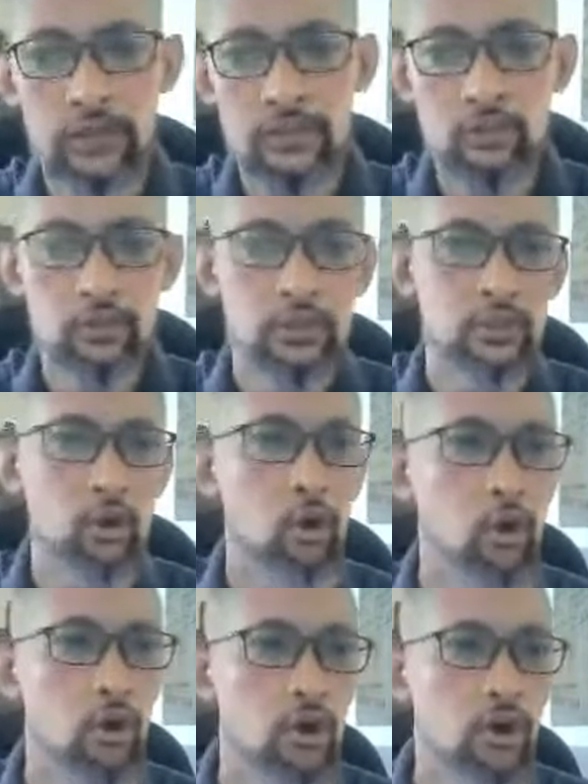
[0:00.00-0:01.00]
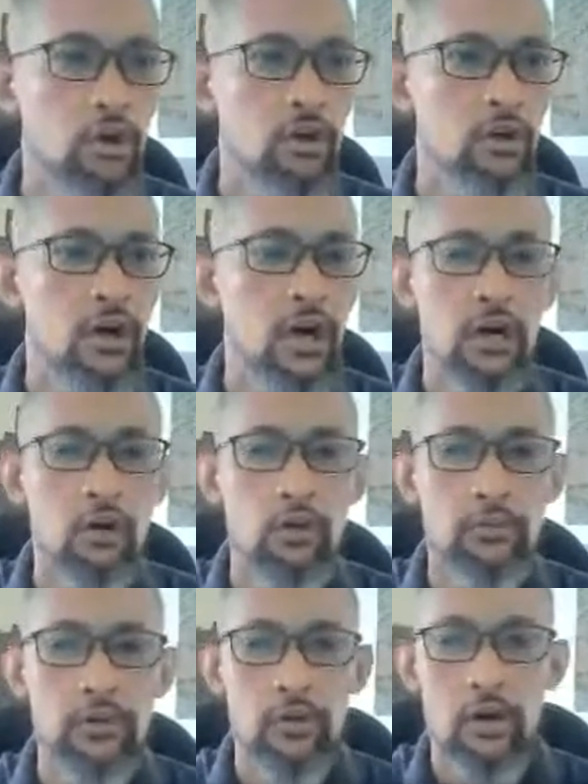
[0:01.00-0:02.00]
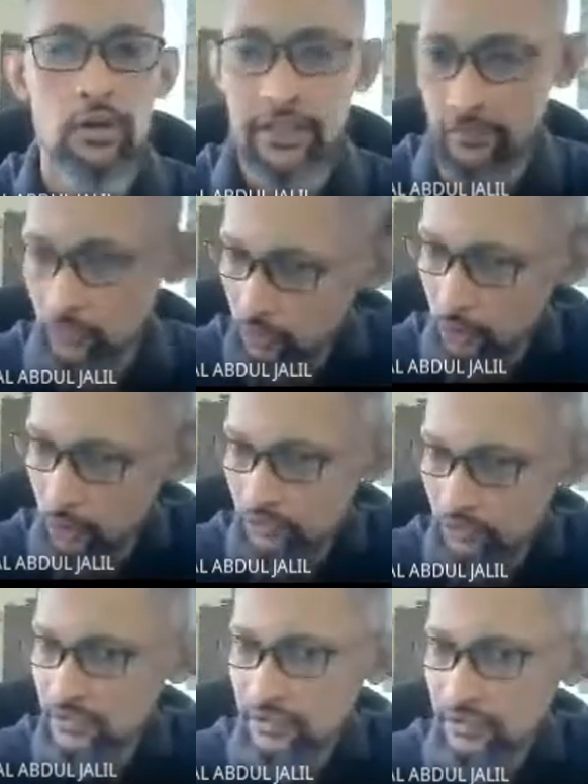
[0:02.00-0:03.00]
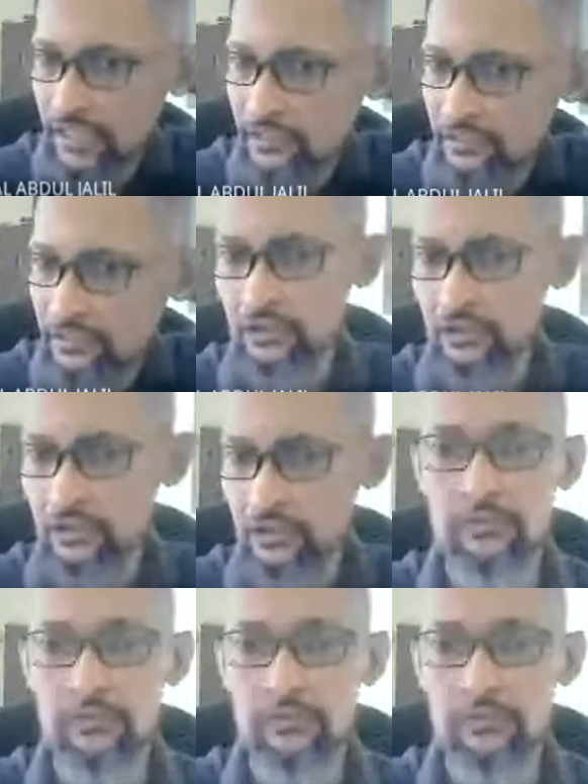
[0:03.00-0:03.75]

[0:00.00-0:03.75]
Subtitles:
to your, what we call that, to those detailings, okay?